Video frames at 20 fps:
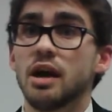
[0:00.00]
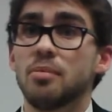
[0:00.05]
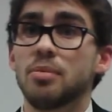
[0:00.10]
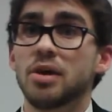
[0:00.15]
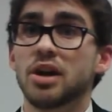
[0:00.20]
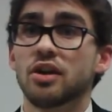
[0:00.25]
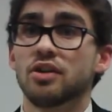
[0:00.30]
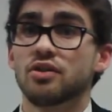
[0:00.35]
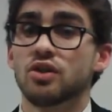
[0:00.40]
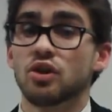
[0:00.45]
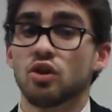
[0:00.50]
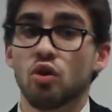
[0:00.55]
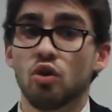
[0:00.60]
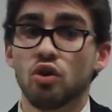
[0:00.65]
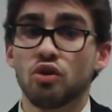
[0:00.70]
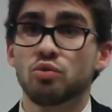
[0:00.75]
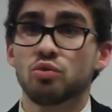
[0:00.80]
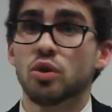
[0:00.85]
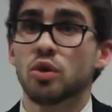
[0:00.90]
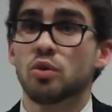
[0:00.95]
because the
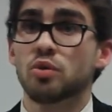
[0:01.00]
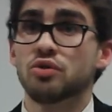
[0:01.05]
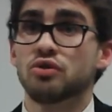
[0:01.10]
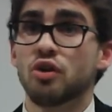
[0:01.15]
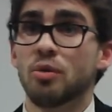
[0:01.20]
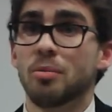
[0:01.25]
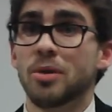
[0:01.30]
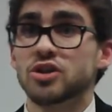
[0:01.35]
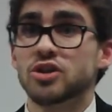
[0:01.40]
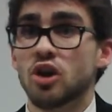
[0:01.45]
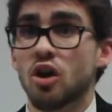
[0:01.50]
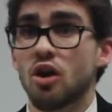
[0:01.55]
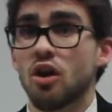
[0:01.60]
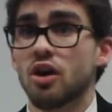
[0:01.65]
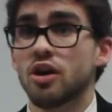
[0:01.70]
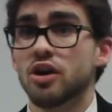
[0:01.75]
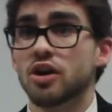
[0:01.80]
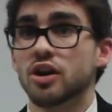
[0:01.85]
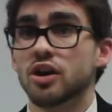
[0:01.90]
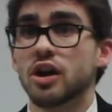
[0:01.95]
coursework was so much
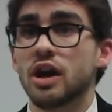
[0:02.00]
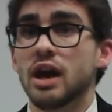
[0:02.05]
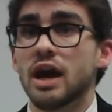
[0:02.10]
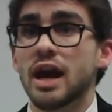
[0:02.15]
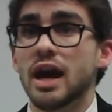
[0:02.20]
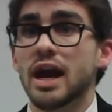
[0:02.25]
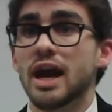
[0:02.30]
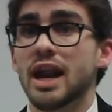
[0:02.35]
harder,